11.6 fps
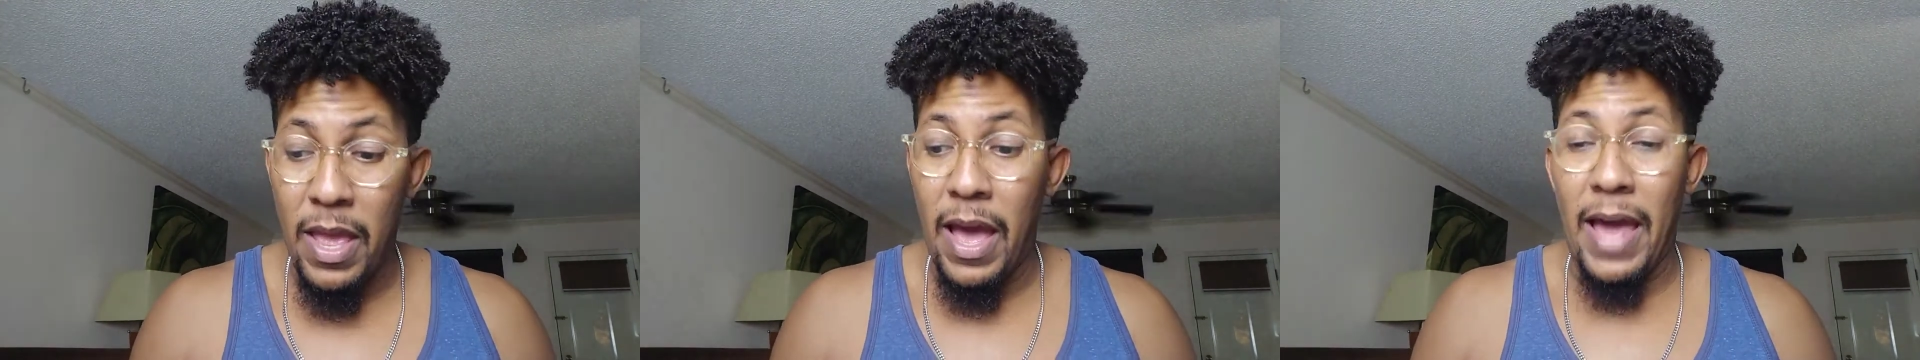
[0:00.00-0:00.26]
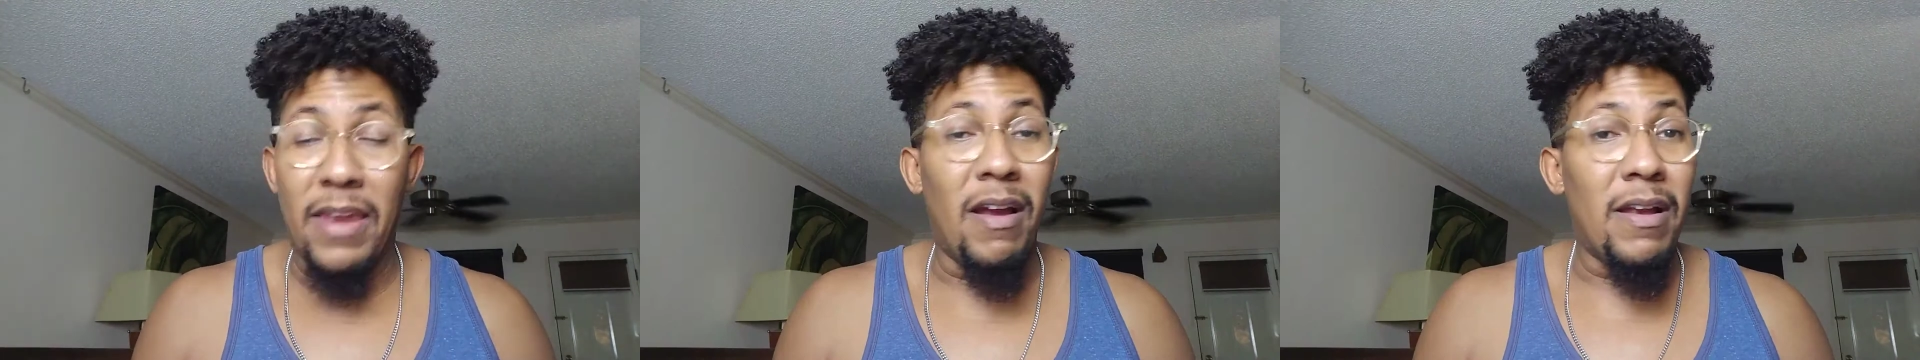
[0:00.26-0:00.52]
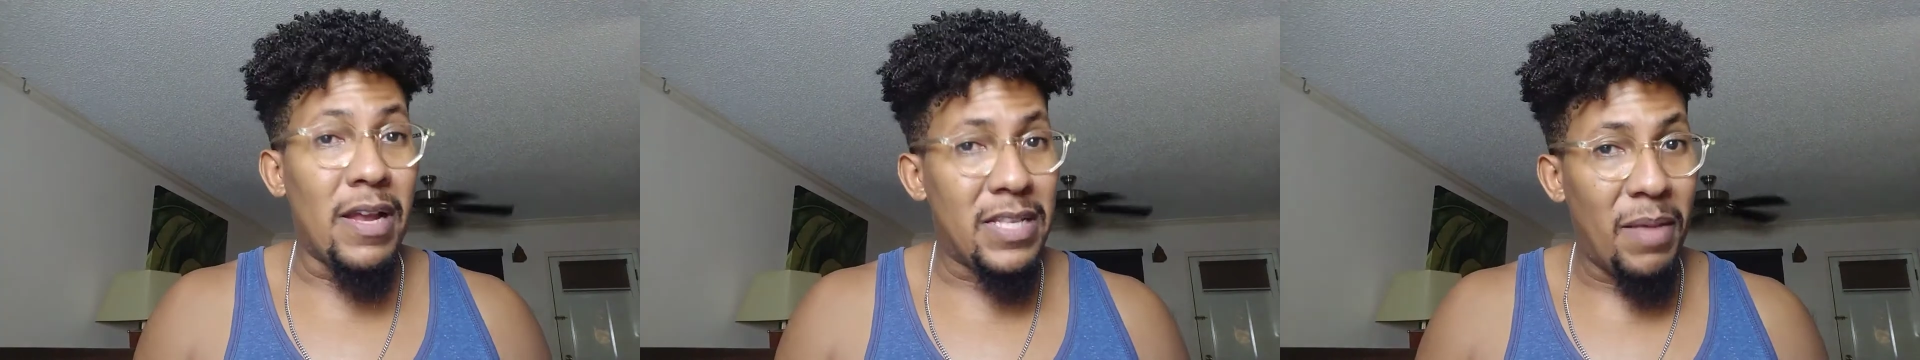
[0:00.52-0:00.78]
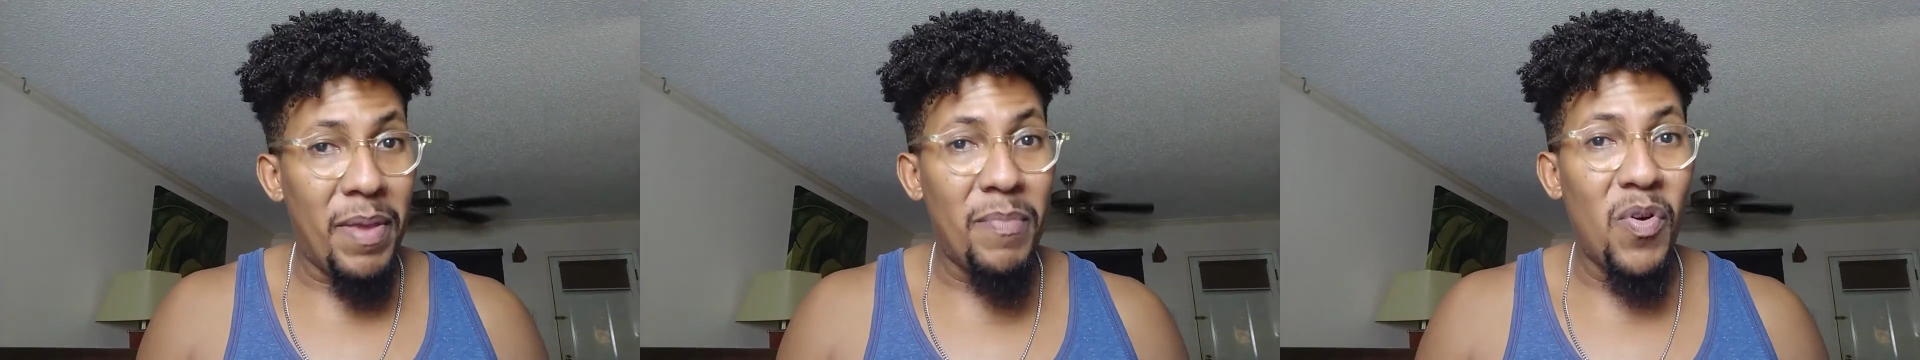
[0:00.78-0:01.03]
And there are a lot
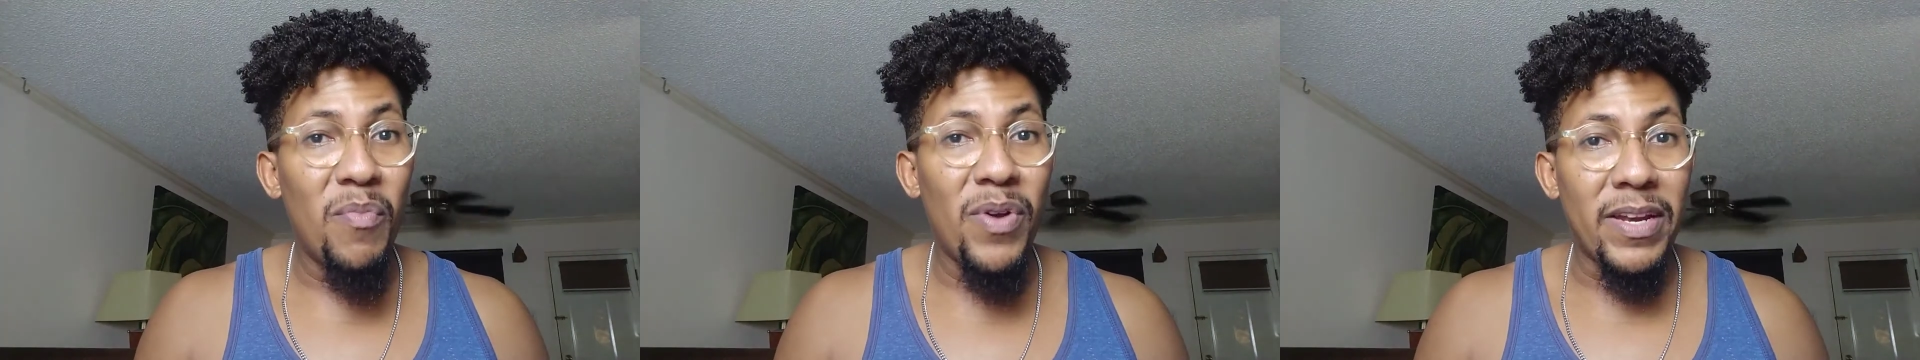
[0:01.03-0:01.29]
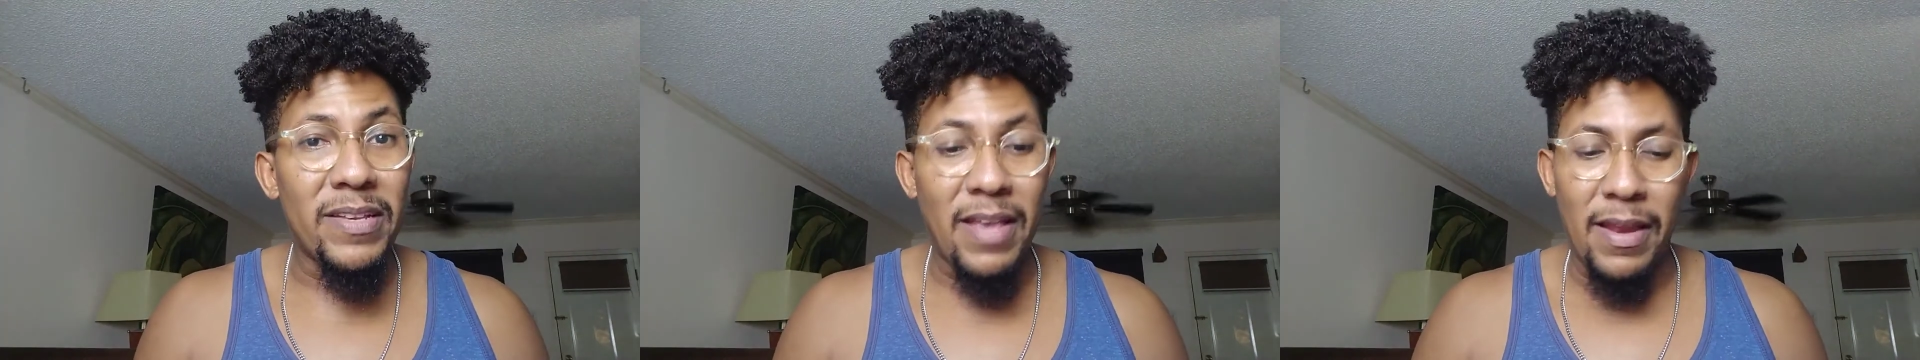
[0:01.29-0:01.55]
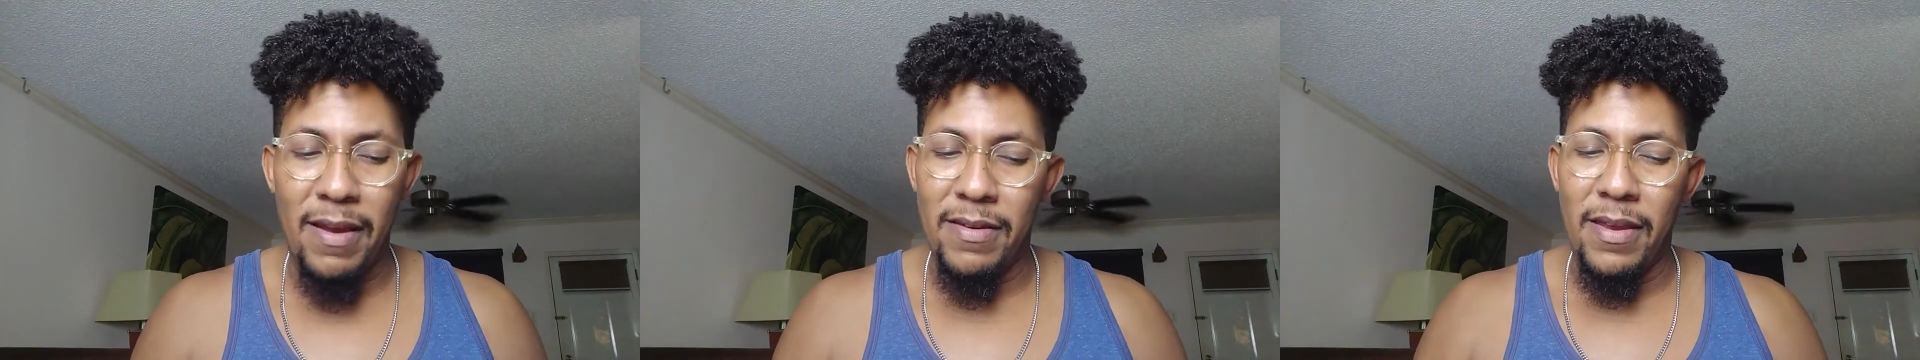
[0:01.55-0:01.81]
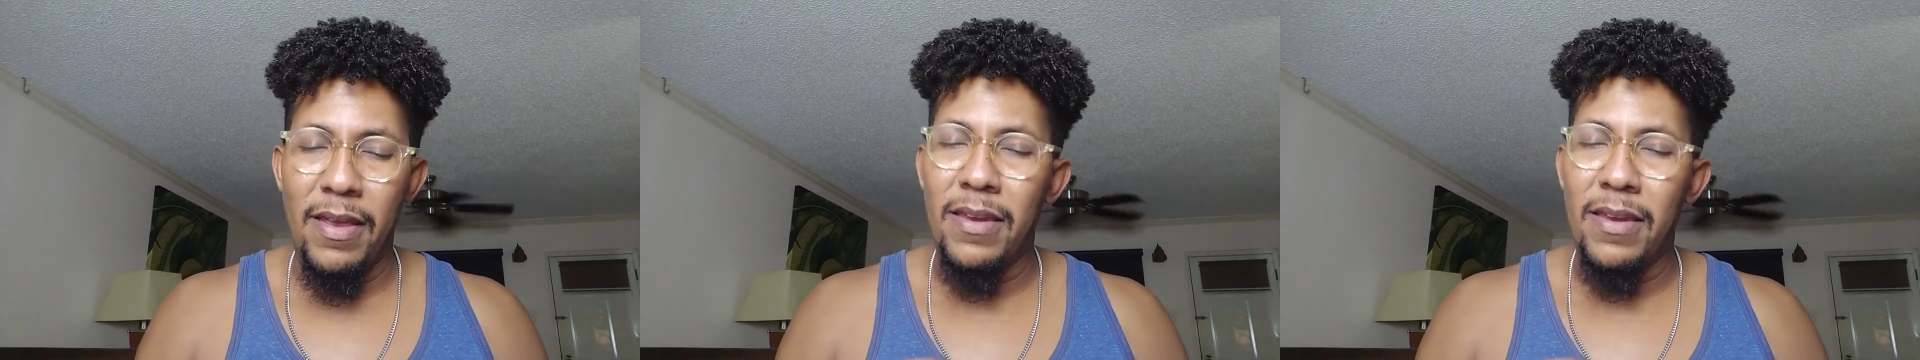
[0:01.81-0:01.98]
of people who bring this energy.